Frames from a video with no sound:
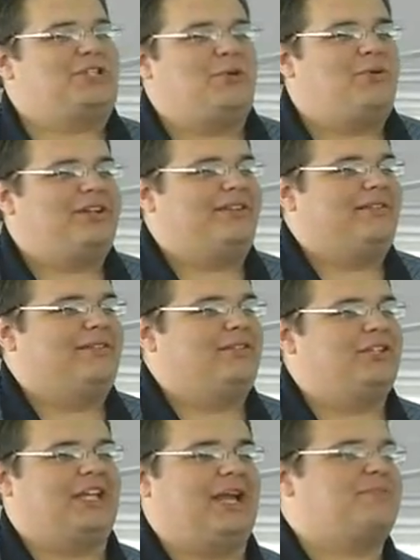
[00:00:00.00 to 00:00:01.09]
But she wouldn't.
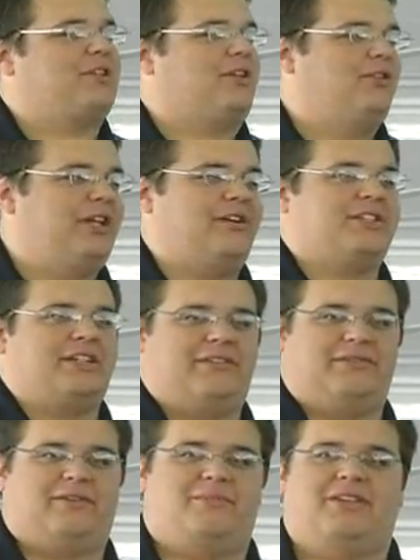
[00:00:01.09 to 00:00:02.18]
She kept secluding
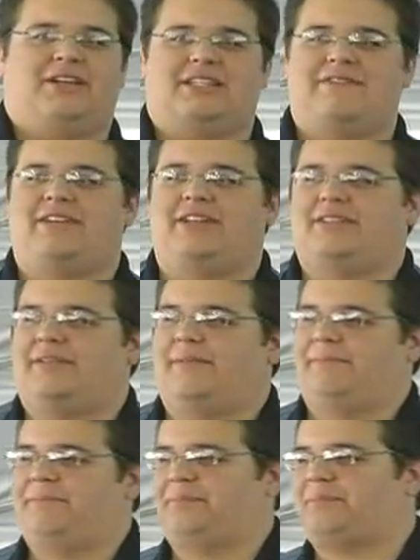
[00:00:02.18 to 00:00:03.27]
herself from the activities.